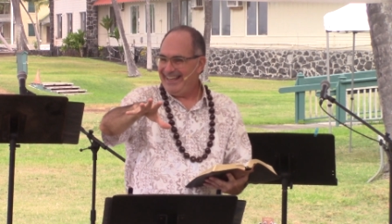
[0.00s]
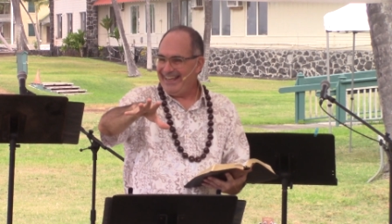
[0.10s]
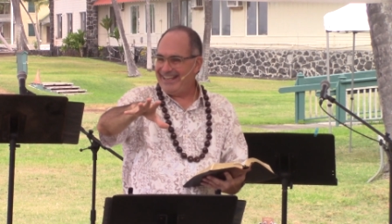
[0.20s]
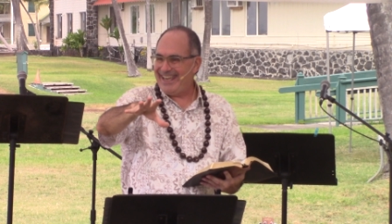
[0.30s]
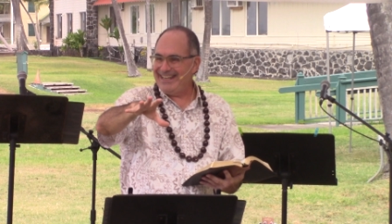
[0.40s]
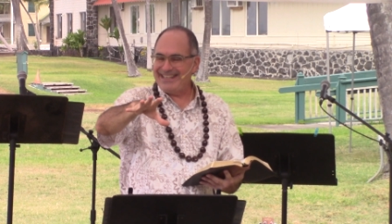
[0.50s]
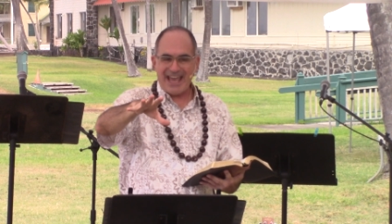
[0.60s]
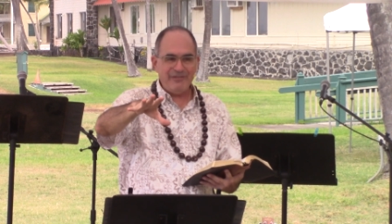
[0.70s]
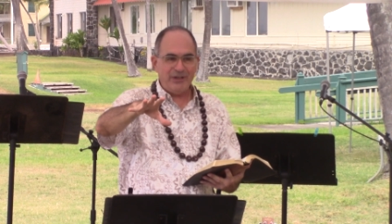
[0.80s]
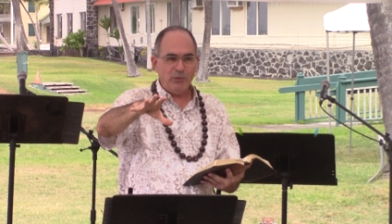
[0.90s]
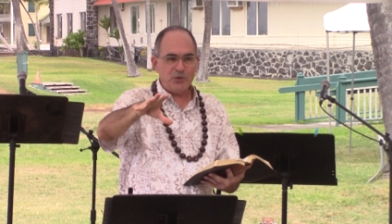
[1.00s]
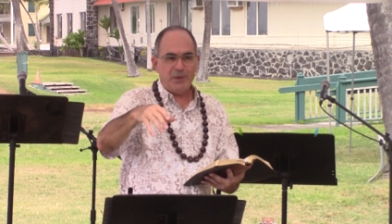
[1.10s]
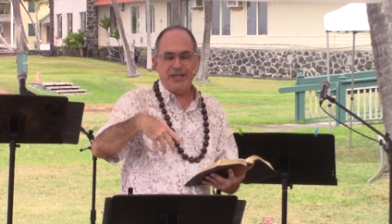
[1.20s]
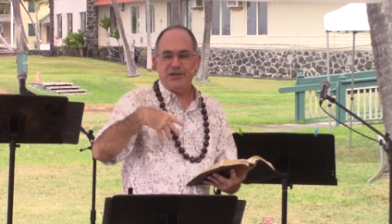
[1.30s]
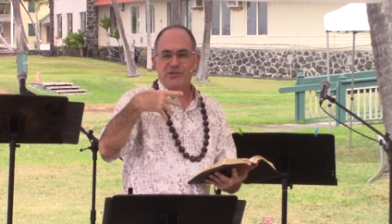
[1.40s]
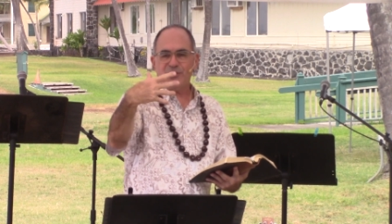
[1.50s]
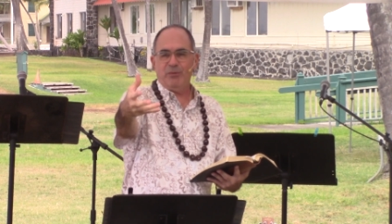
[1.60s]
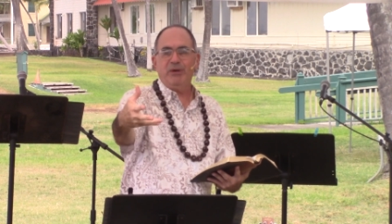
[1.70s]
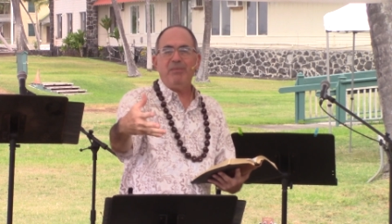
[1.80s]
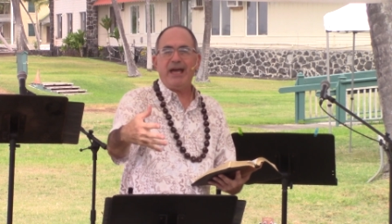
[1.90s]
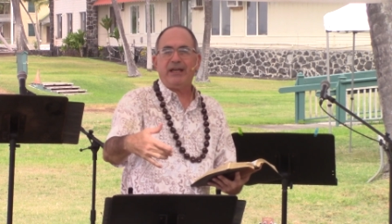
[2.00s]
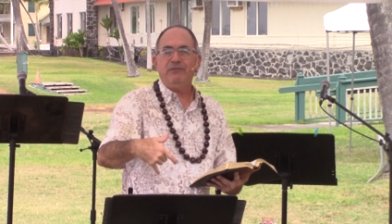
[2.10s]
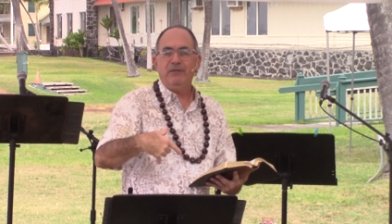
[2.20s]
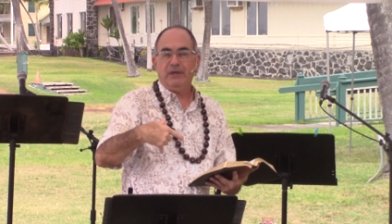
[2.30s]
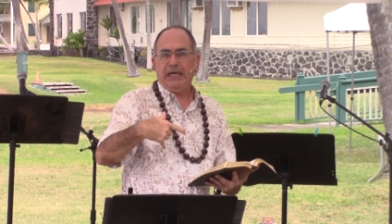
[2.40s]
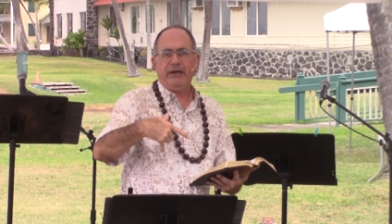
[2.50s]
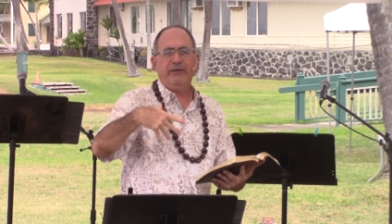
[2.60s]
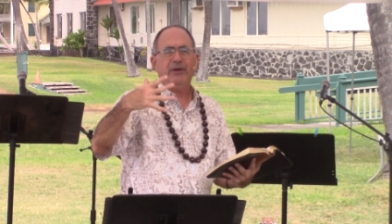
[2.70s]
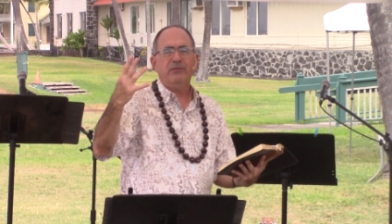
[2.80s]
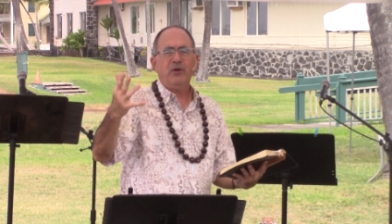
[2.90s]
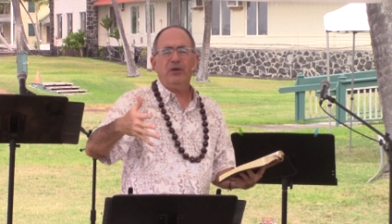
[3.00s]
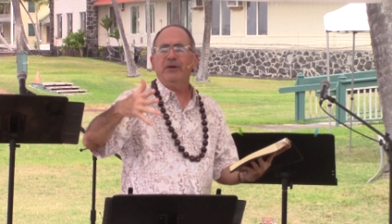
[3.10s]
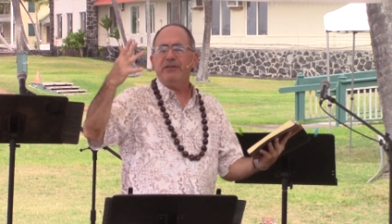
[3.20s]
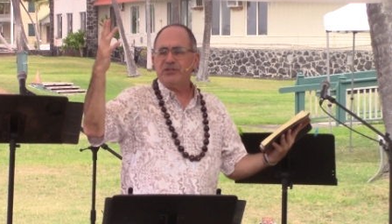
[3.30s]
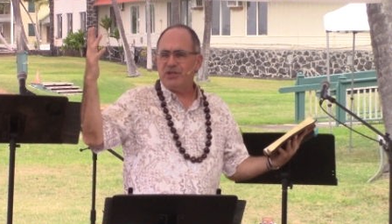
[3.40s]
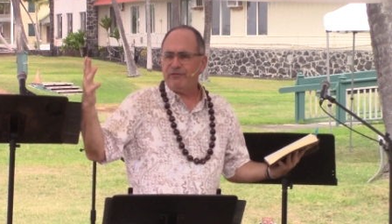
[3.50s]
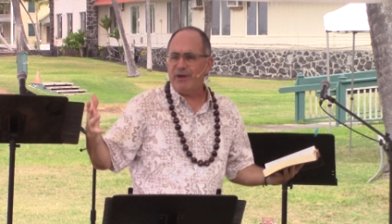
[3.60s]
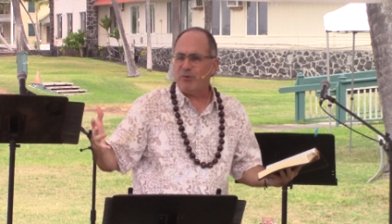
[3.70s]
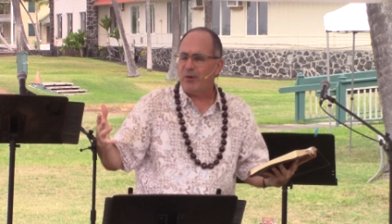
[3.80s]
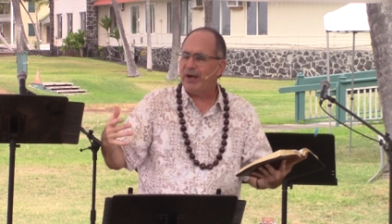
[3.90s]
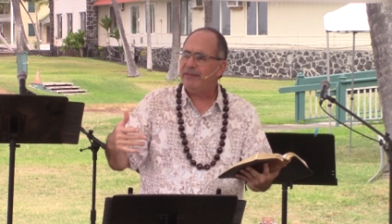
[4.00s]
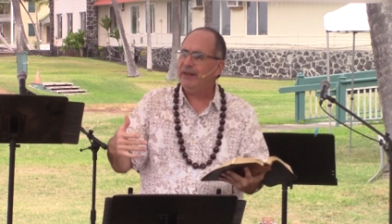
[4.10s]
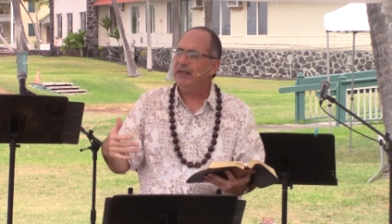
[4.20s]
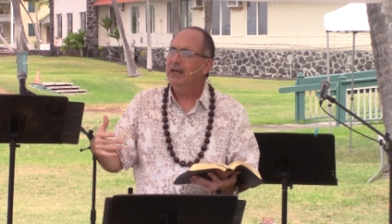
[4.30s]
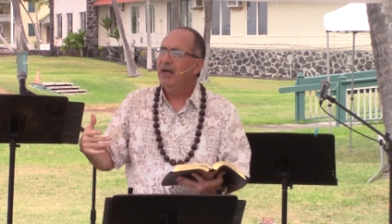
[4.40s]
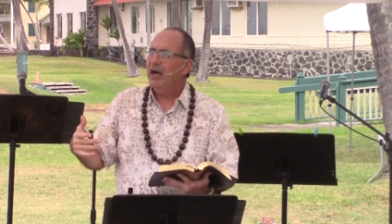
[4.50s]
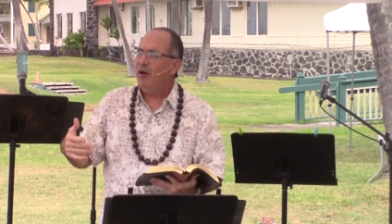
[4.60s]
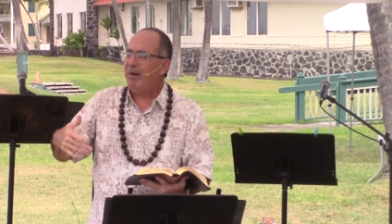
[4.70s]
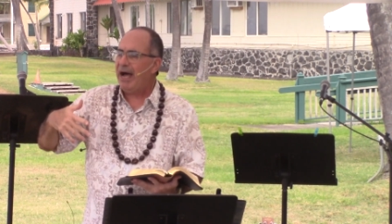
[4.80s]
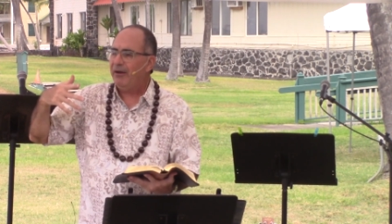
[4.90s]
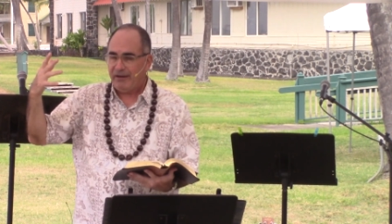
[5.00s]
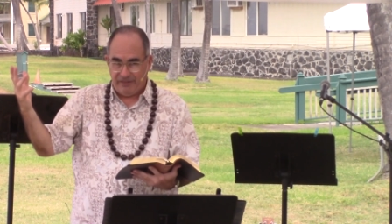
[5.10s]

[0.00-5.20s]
and King David, which we did a sermon back in, I don't know, earlier this year, February, I think, about